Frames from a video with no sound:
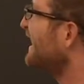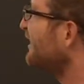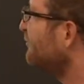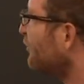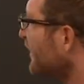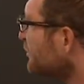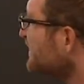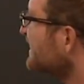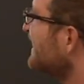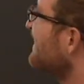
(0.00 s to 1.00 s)
If you're
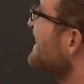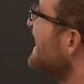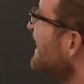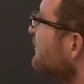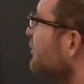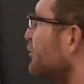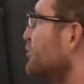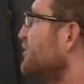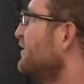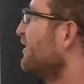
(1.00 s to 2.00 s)
interested in the net
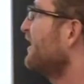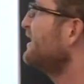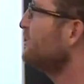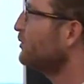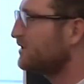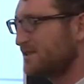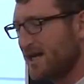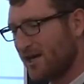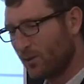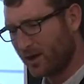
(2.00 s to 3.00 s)
notional, then you would
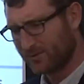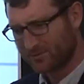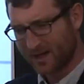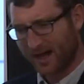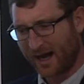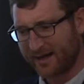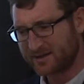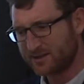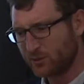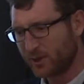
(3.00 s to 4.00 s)
say, well, I
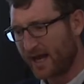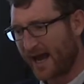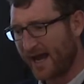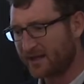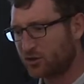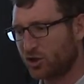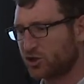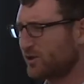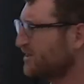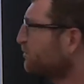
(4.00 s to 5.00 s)
still want to add
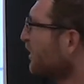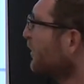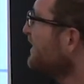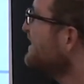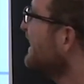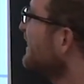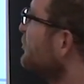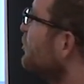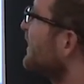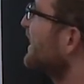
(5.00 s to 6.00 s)
contracts, but I want to take
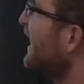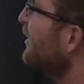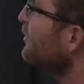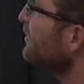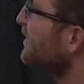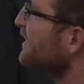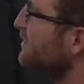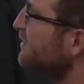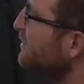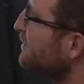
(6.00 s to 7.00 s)
into account that
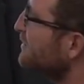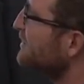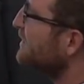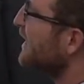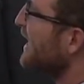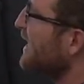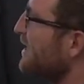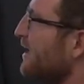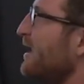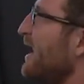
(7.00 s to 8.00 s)
here dealer
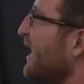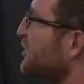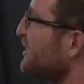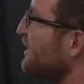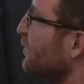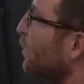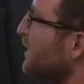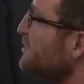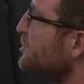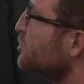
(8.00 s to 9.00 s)
A actually,
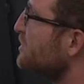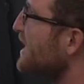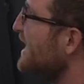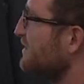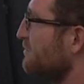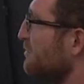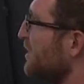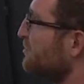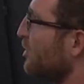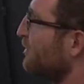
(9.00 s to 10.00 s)
once you net
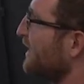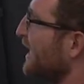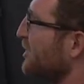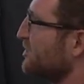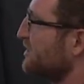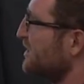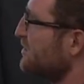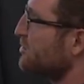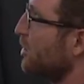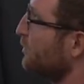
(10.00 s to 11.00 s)
his obligations, he
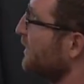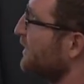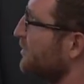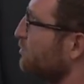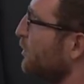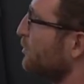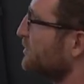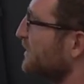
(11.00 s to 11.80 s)
is not really exposed.